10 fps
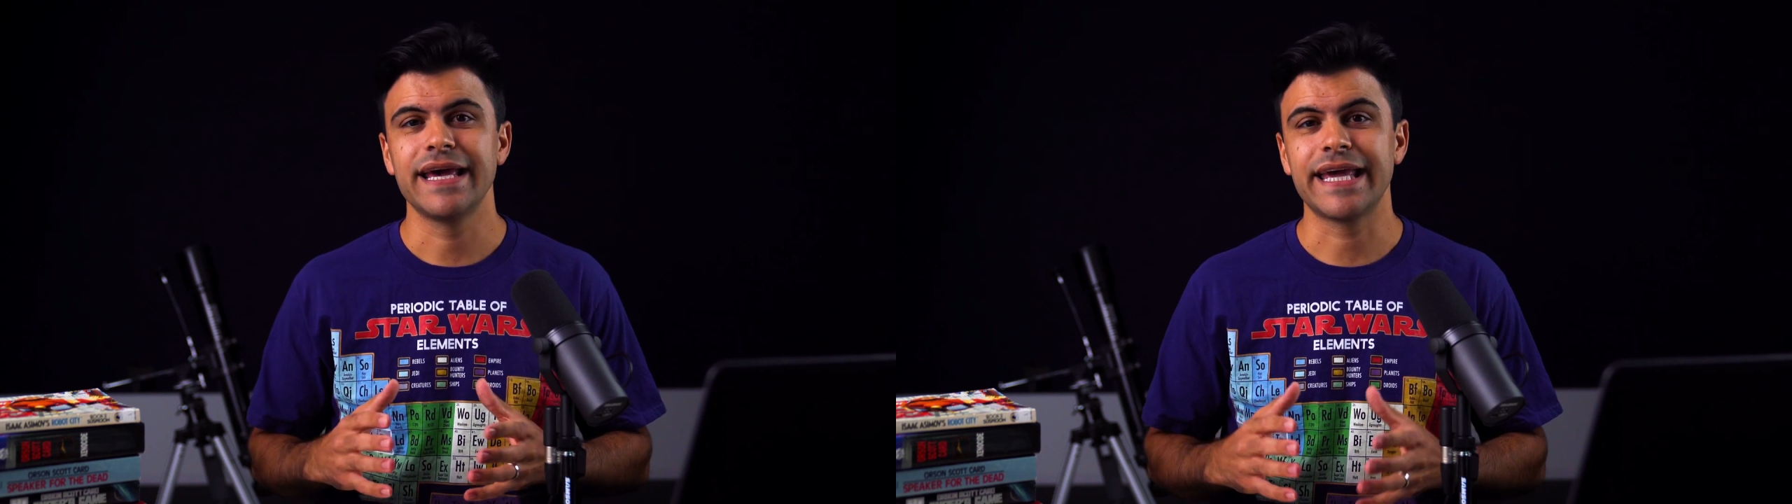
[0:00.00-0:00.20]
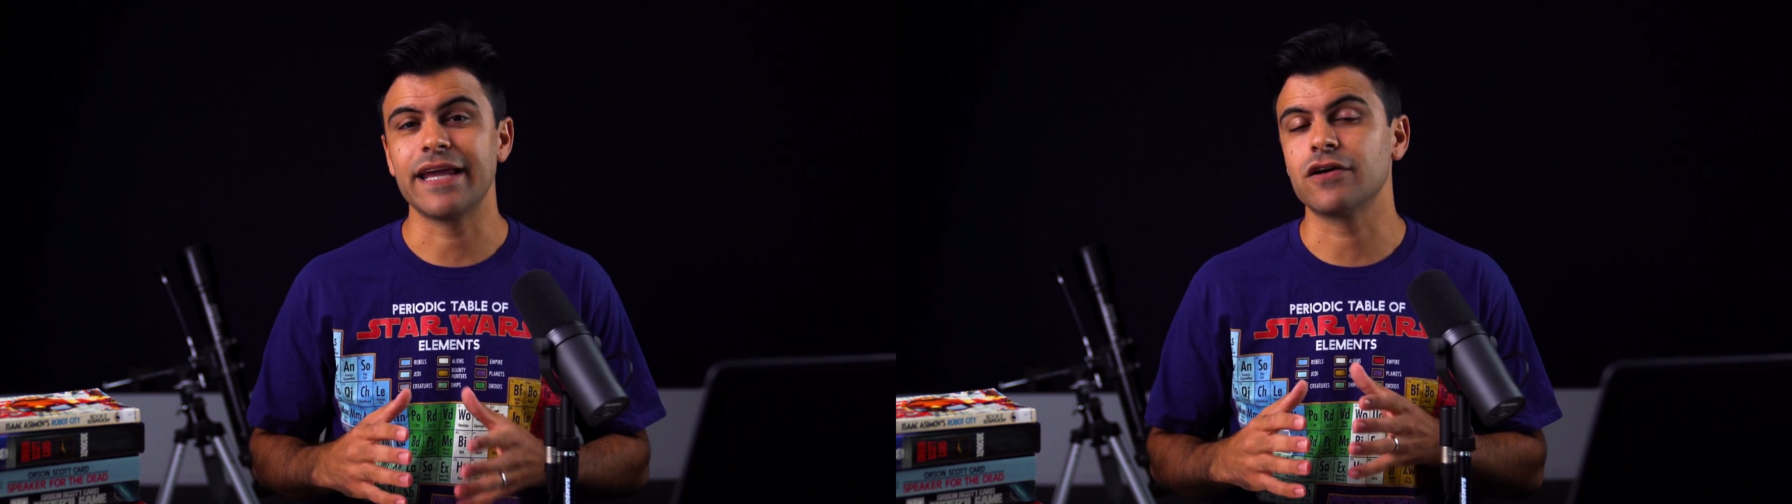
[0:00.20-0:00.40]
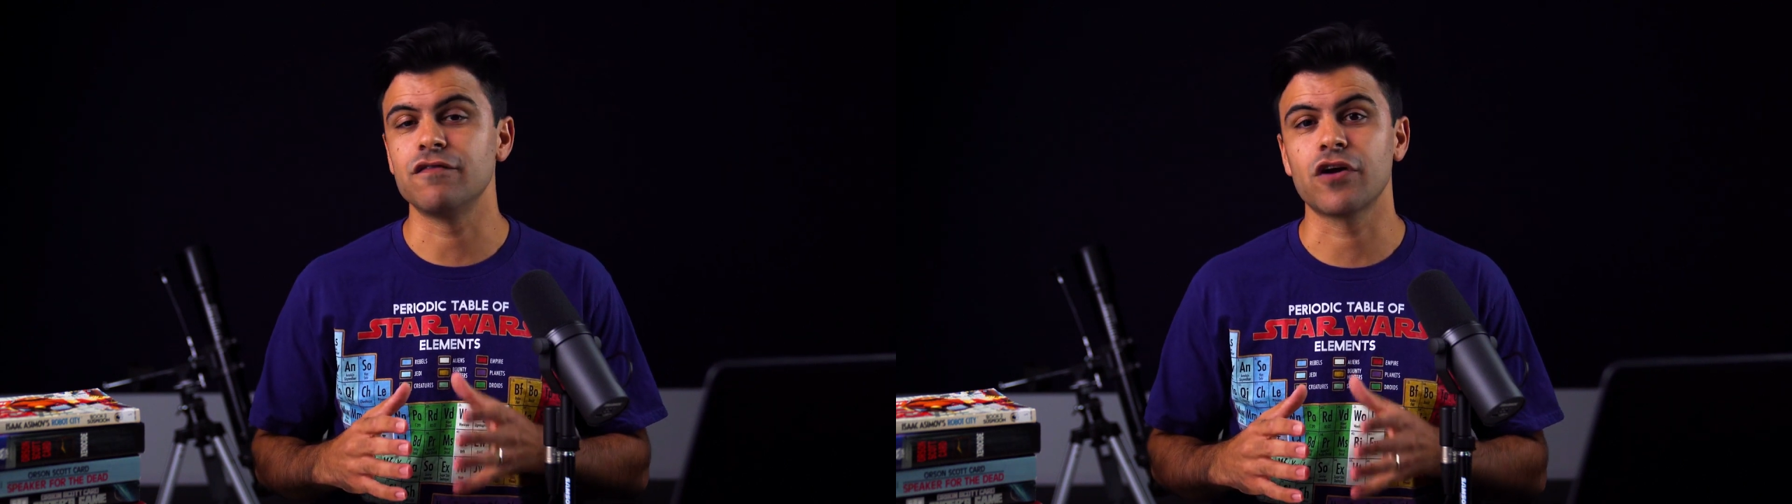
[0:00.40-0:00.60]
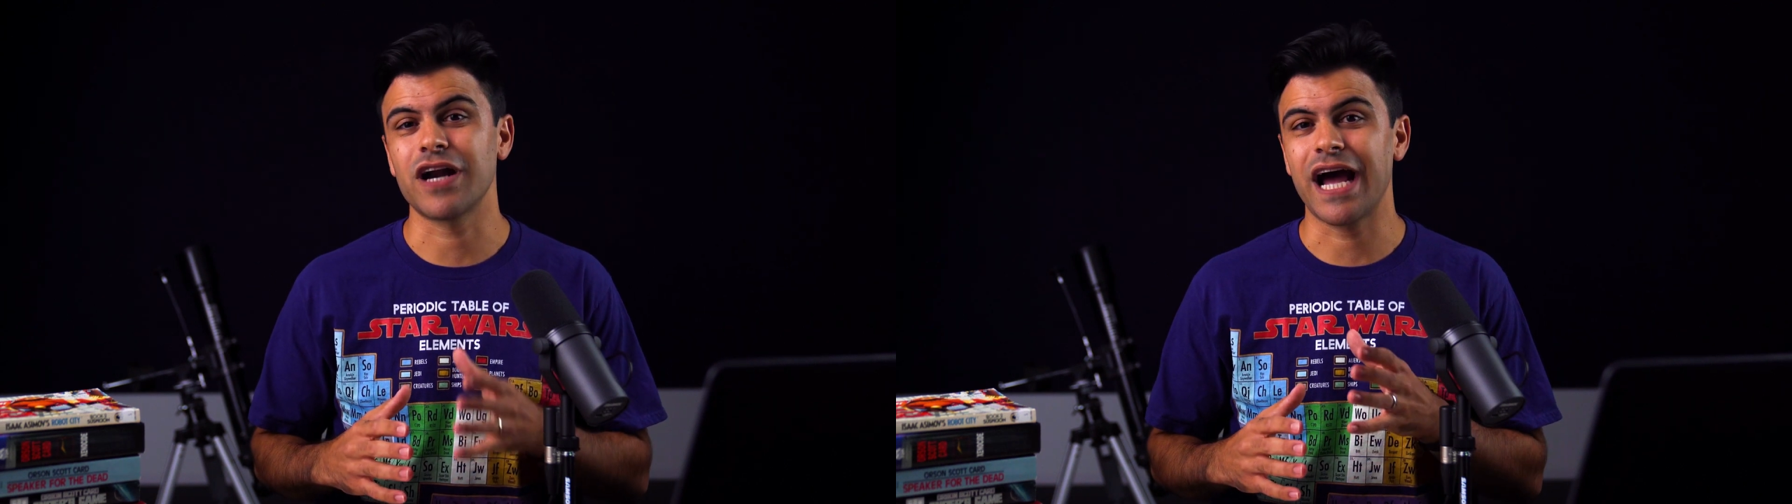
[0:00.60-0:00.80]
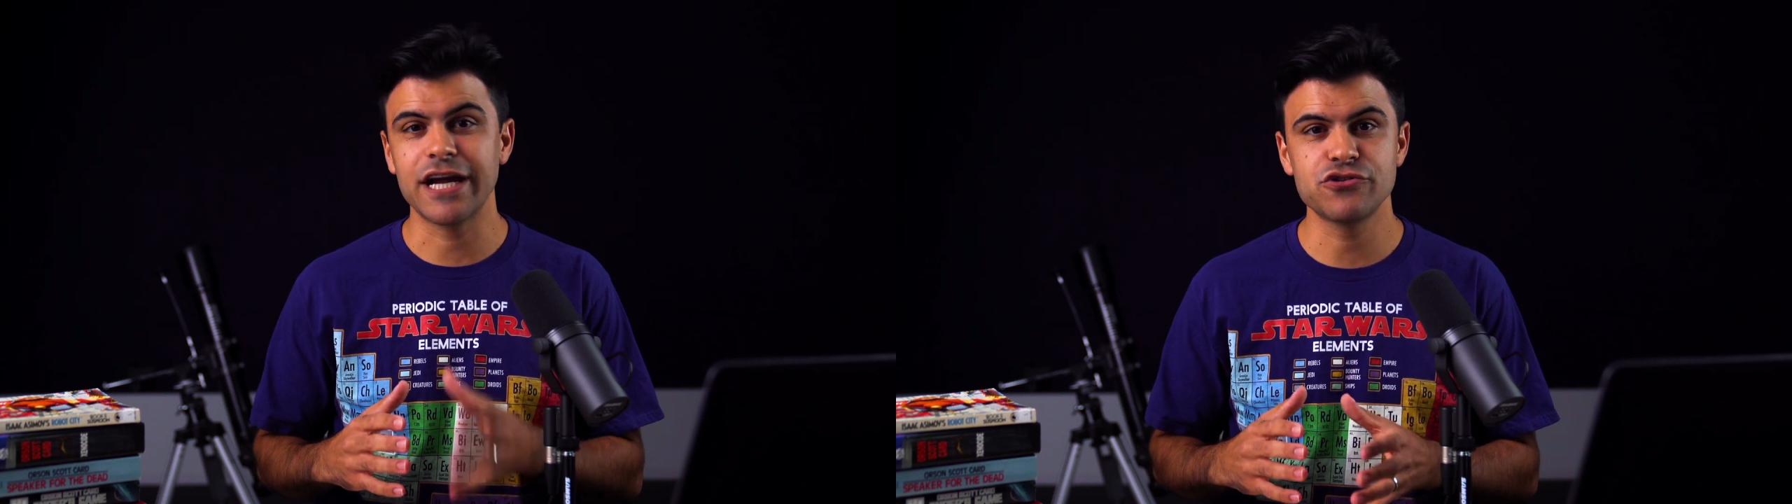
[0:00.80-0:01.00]
can convert
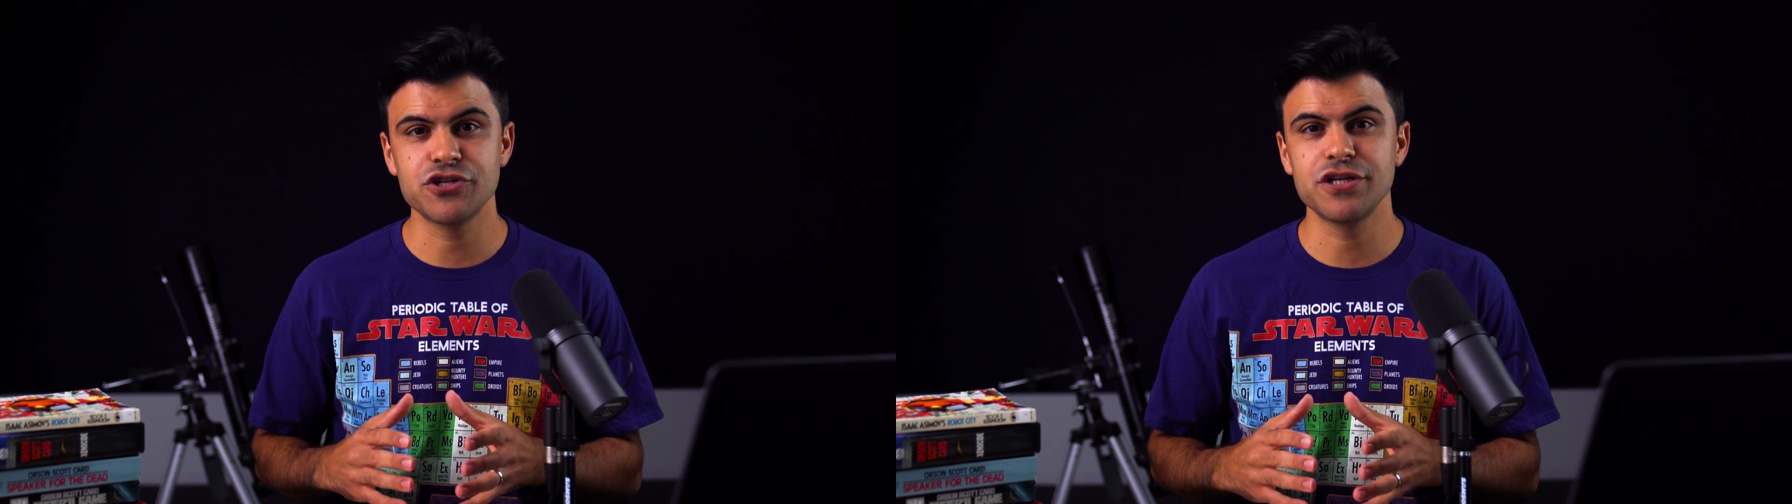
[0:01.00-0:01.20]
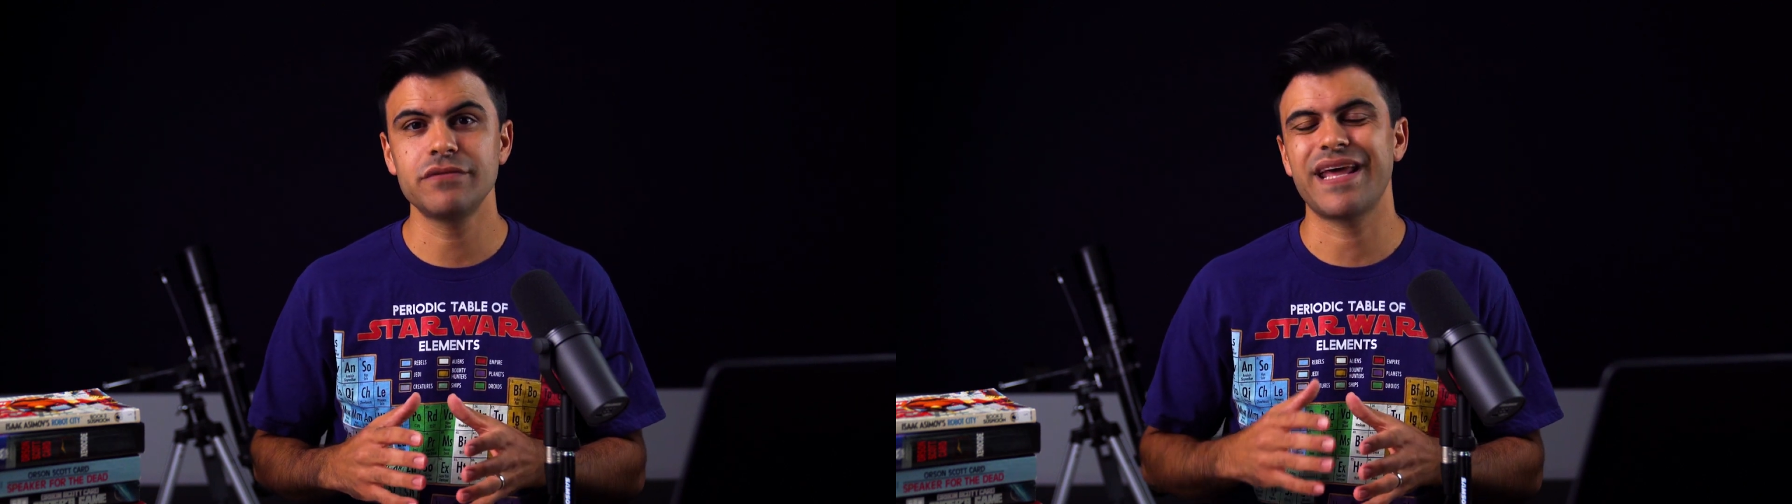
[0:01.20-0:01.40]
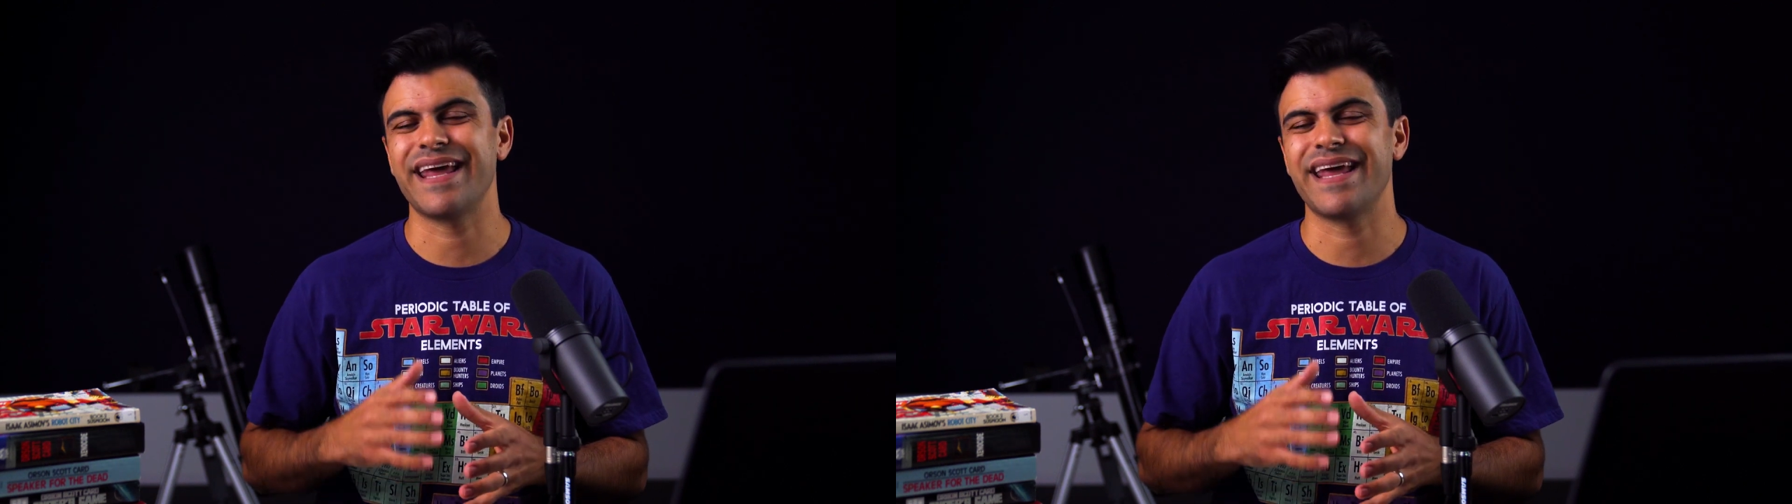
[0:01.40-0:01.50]
hydrogen